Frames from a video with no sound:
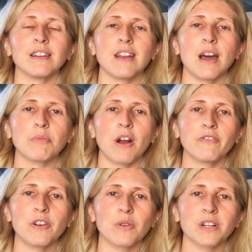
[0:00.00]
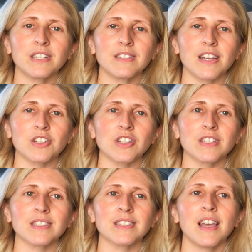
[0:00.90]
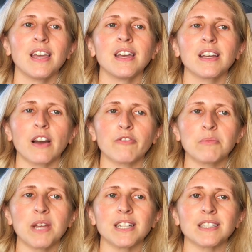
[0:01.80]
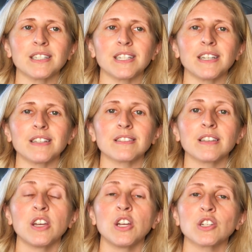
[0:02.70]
nonprofit organizations, government entities,